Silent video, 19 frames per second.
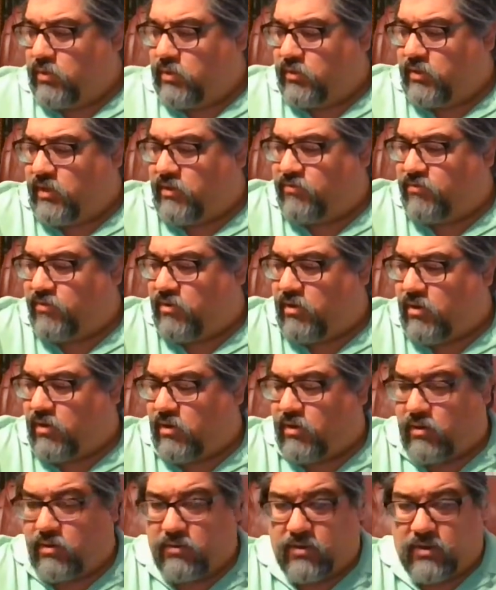These
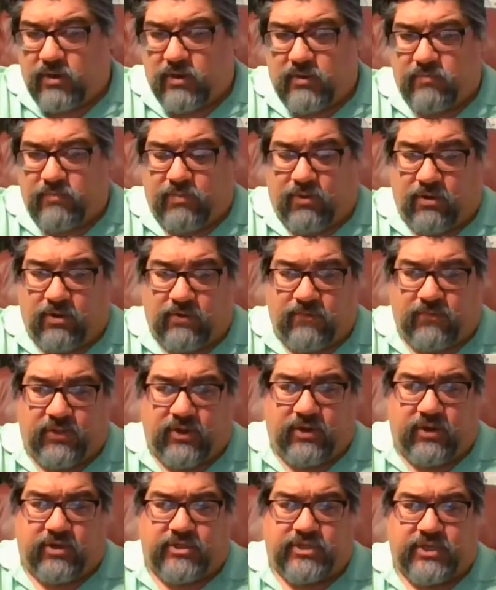are part of
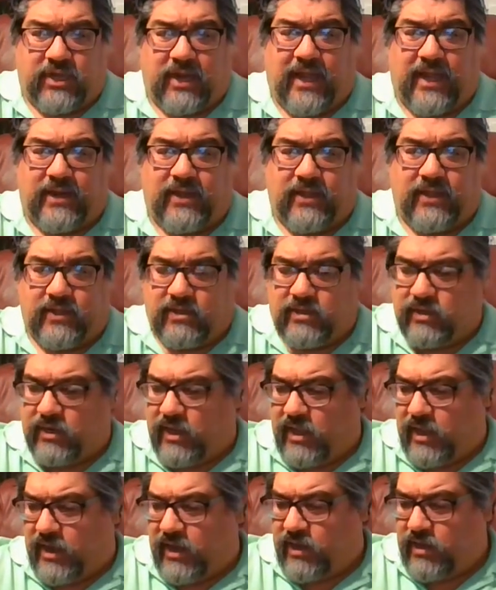their Chelada
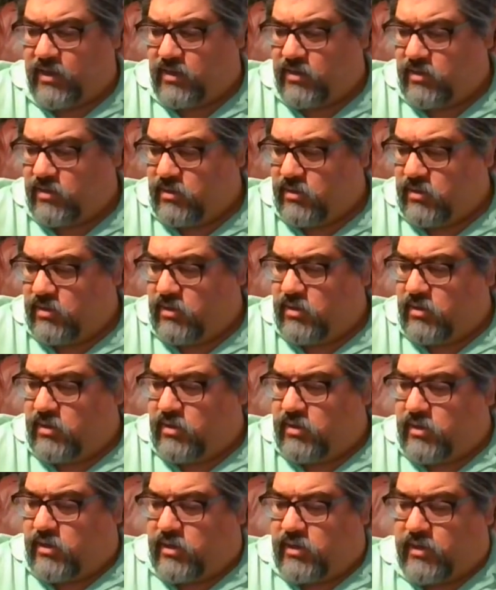line.
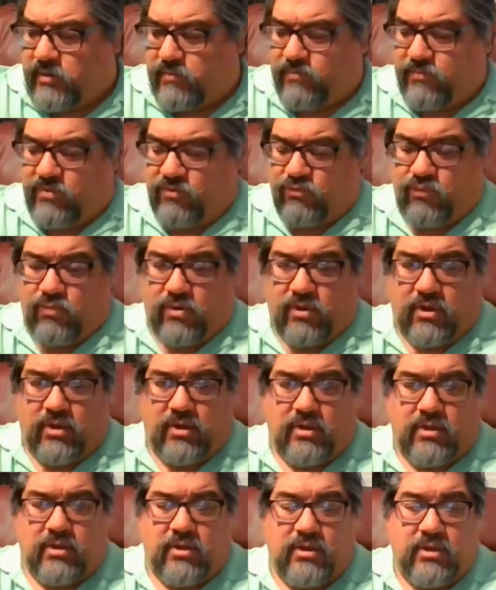This one
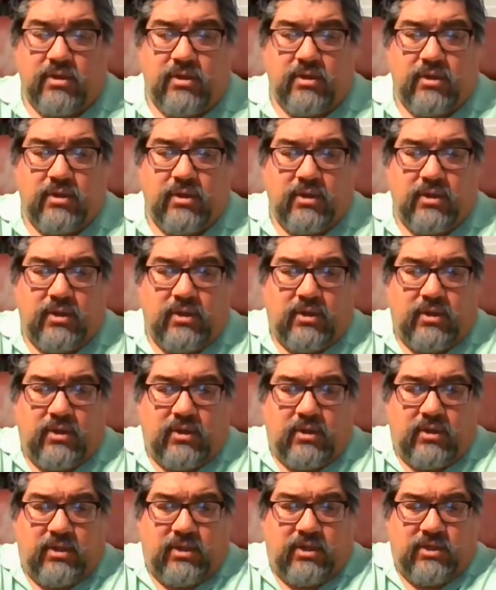
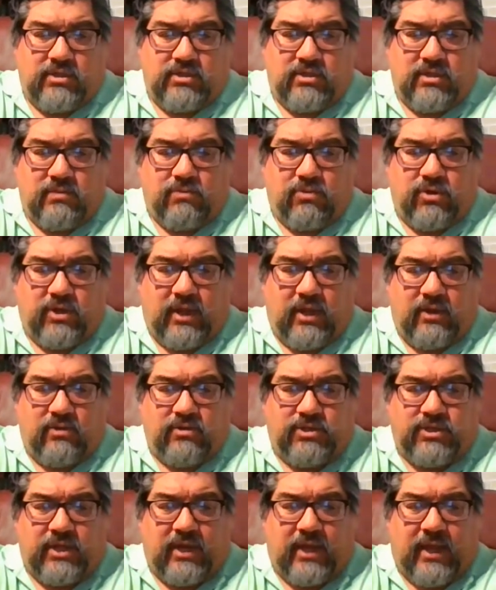is the Modelo
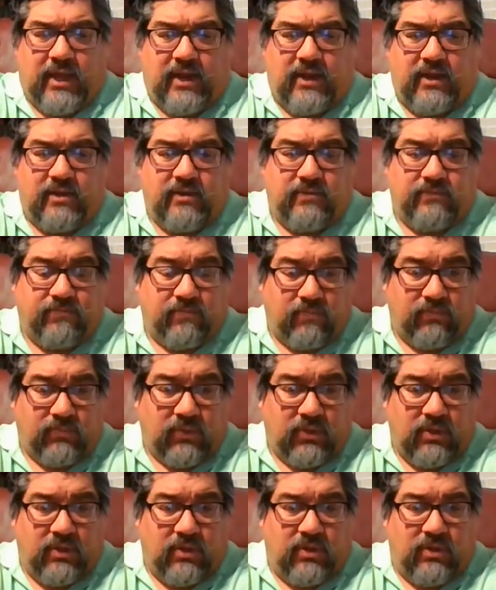Chelada
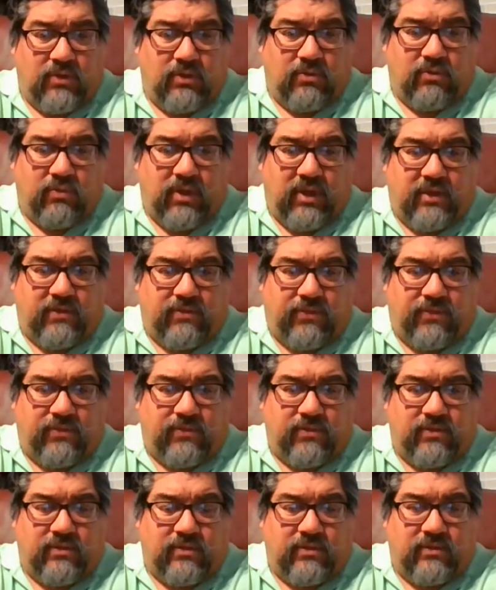
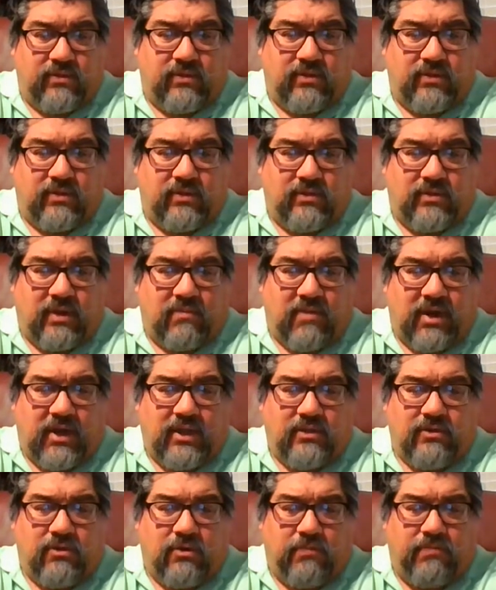with
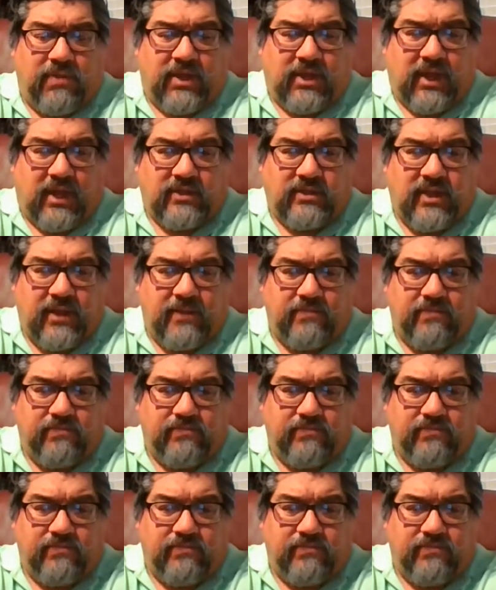Tamarindo Picante.